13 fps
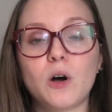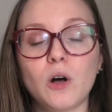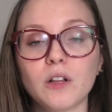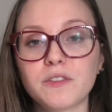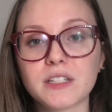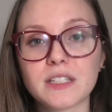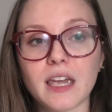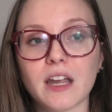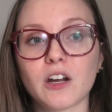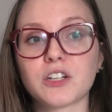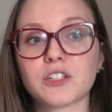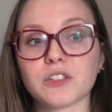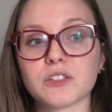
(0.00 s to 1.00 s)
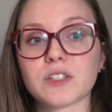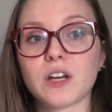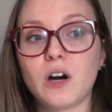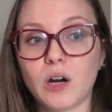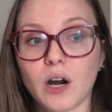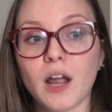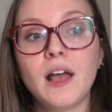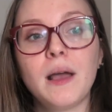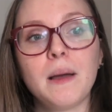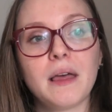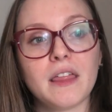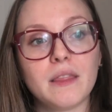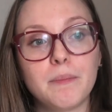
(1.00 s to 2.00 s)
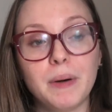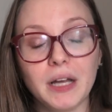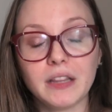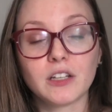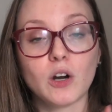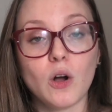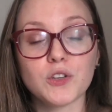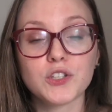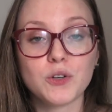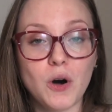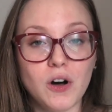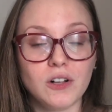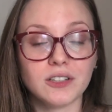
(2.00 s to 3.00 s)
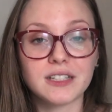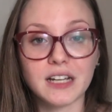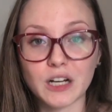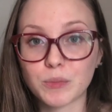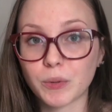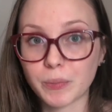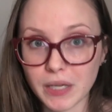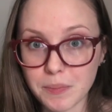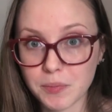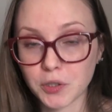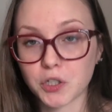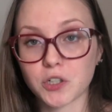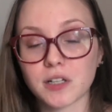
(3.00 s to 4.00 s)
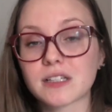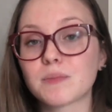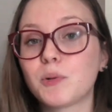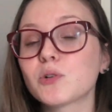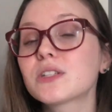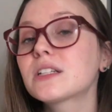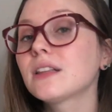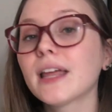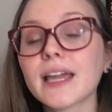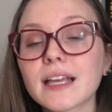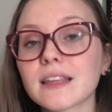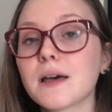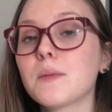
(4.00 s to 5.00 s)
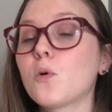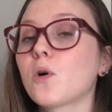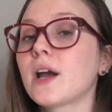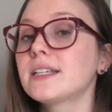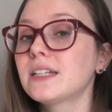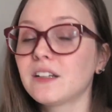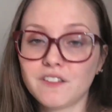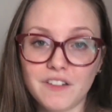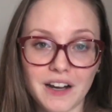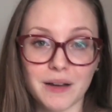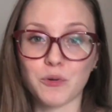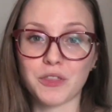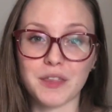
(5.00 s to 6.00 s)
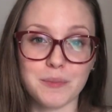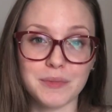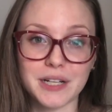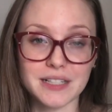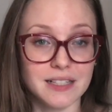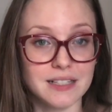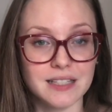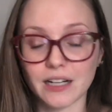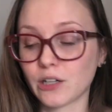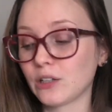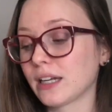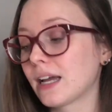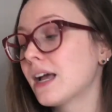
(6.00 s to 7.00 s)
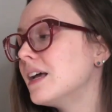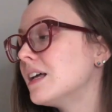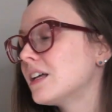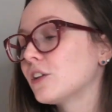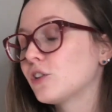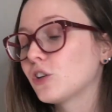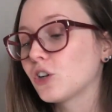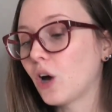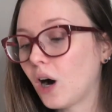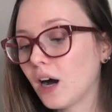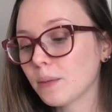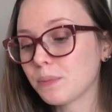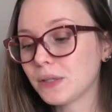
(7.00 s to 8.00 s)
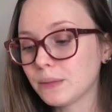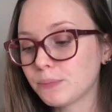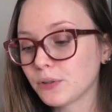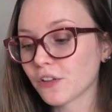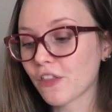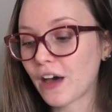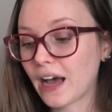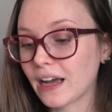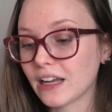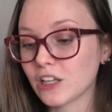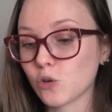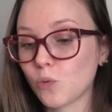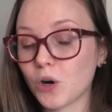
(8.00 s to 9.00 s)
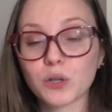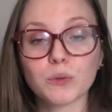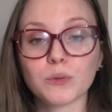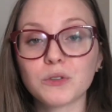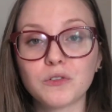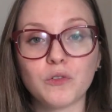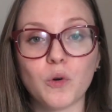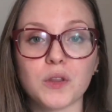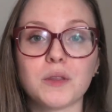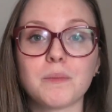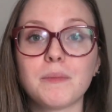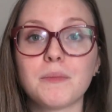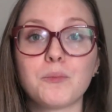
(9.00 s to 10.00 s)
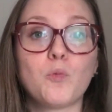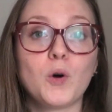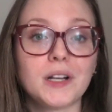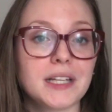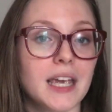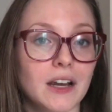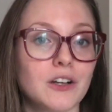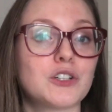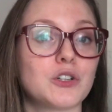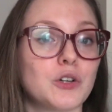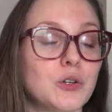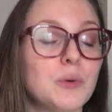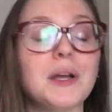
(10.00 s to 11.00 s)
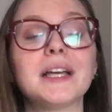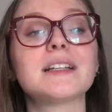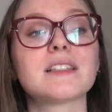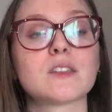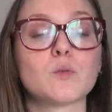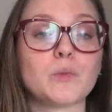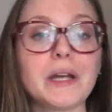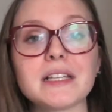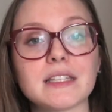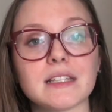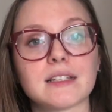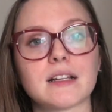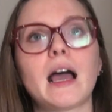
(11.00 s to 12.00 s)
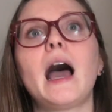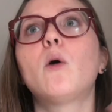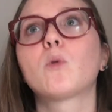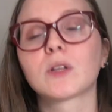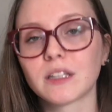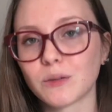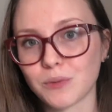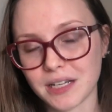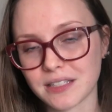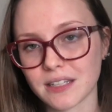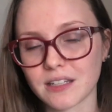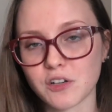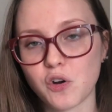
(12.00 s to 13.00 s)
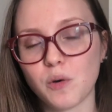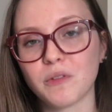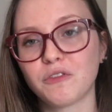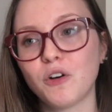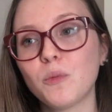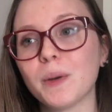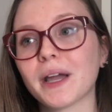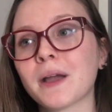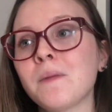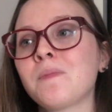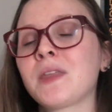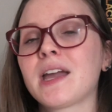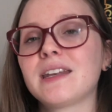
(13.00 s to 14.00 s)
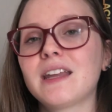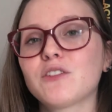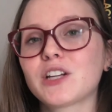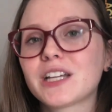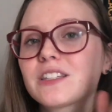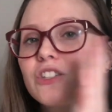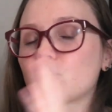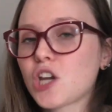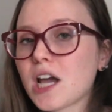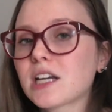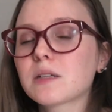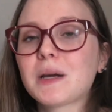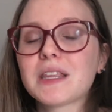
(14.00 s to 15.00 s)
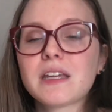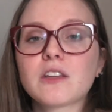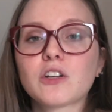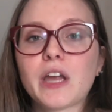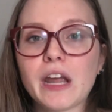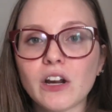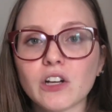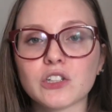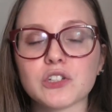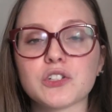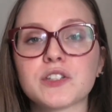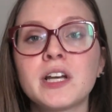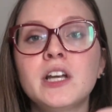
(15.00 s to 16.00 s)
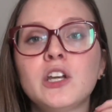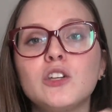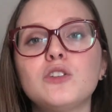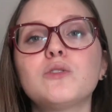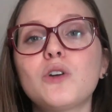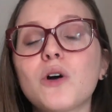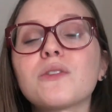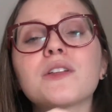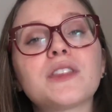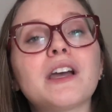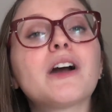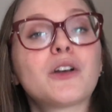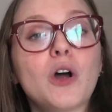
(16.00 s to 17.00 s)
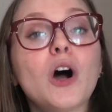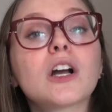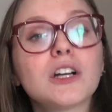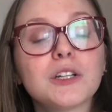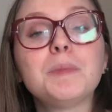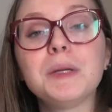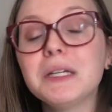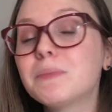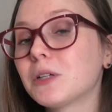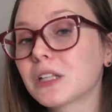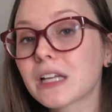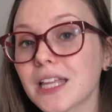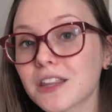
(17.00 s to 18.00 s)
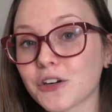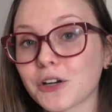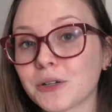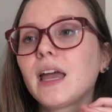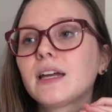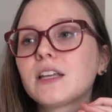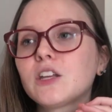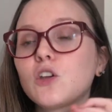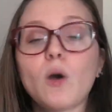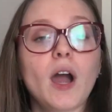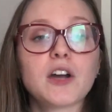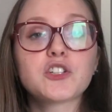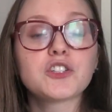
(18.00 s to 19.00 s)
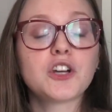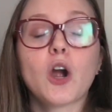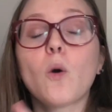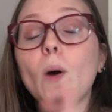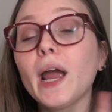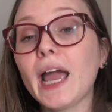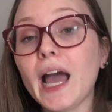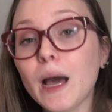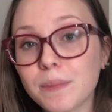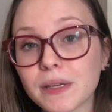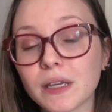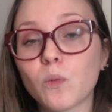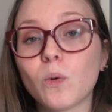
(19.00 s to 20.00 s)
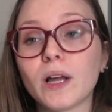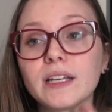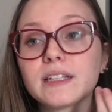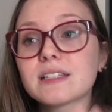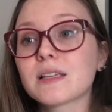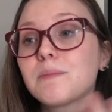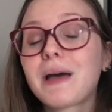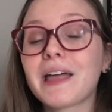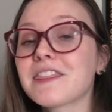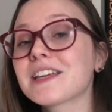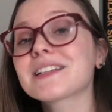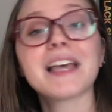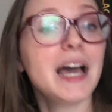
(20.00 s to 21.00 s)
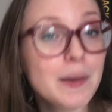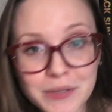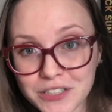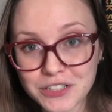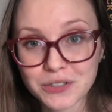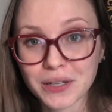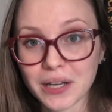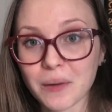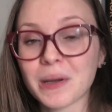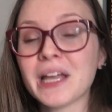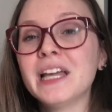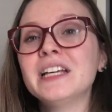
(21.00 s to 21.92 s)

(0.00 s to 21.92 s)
All of these characters are, but they're also all terrible people. You're not supposed to like them or identify with them necessarily. They're not people that you want to root for. The one character who is racist, outwardly racist and homophobic, never gets checked by the other characters. You know that they are not good people either. And you actually are quite happy when some bad things happen to him.